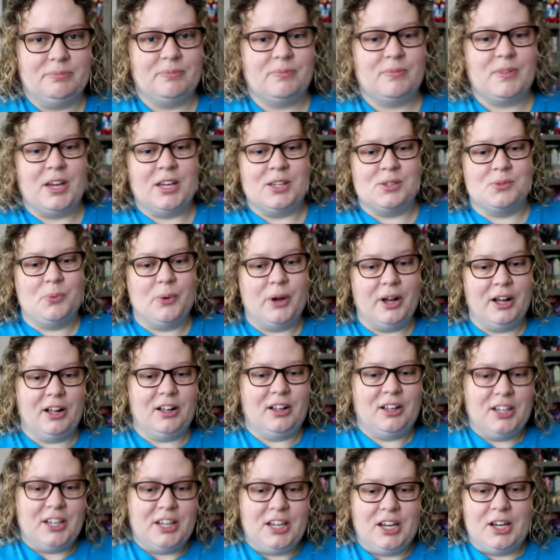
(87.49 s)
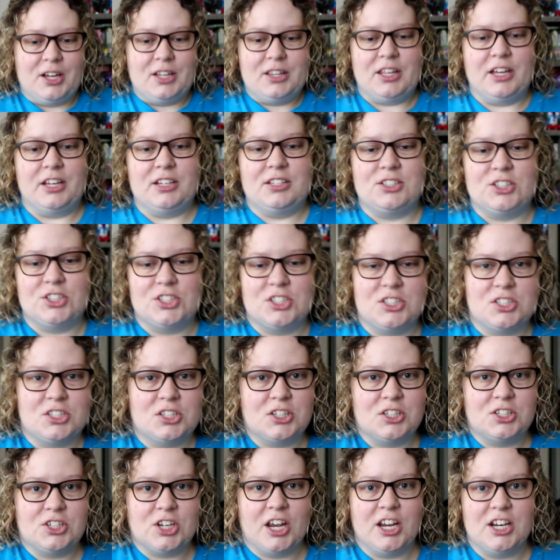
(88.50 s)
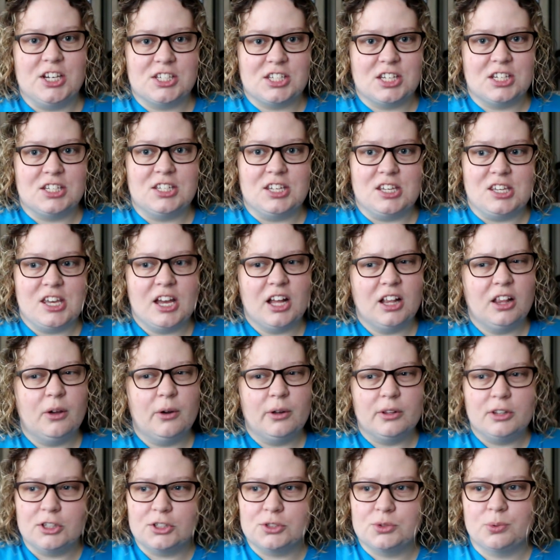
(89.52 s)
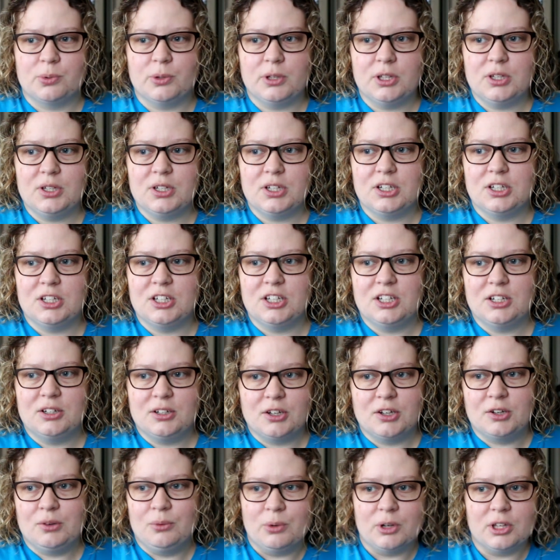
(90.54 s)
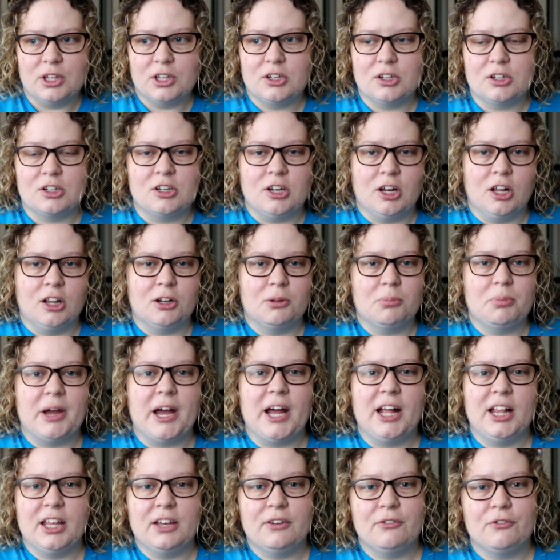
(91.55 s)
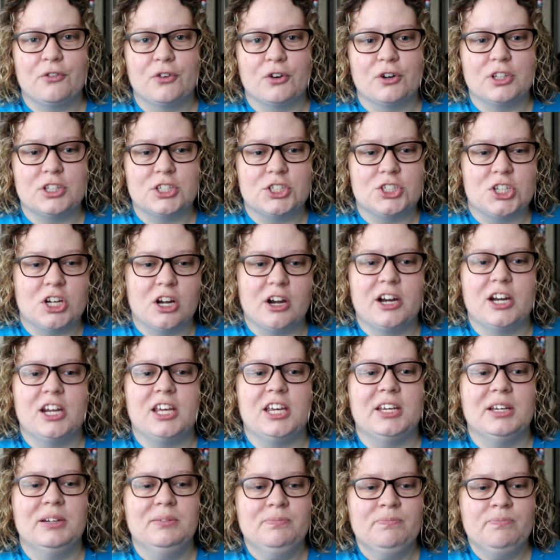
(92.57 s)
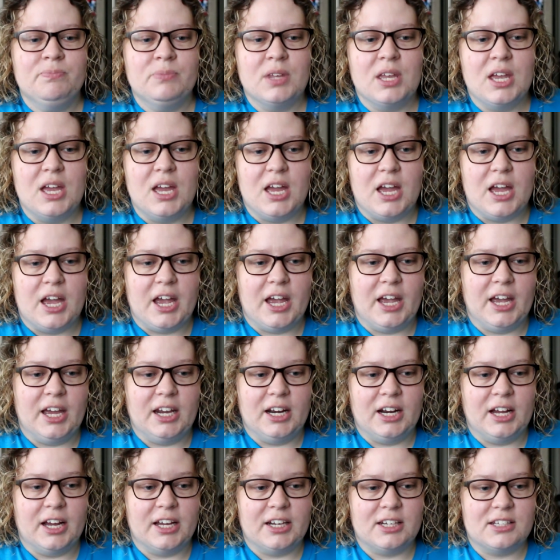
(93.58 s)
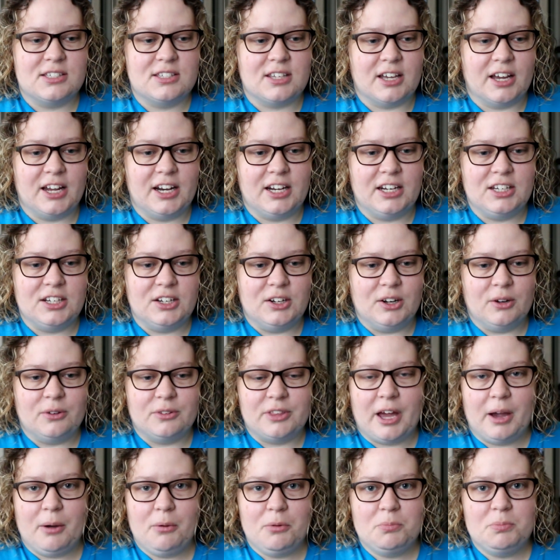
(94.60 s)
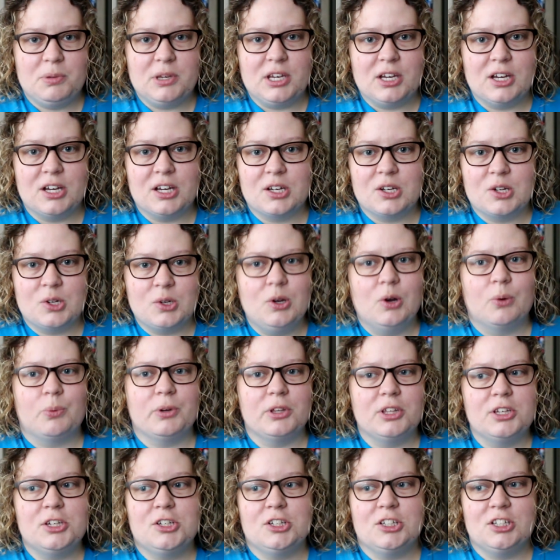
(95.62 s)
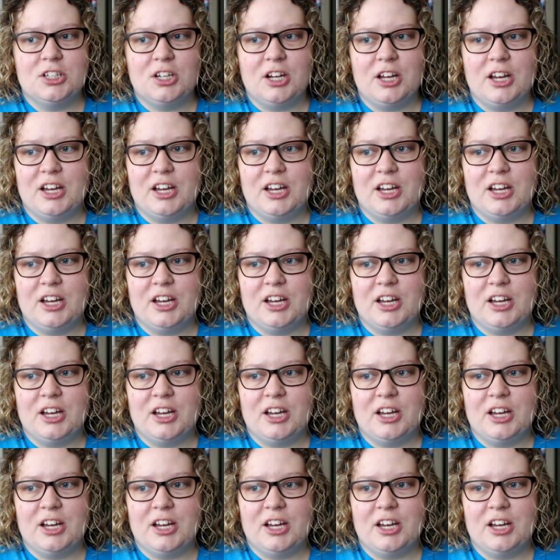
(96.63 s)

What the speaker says: as well. They just changed it to yellow. It looks really good color palette for the shiny, and I decided, you know, that would be a really good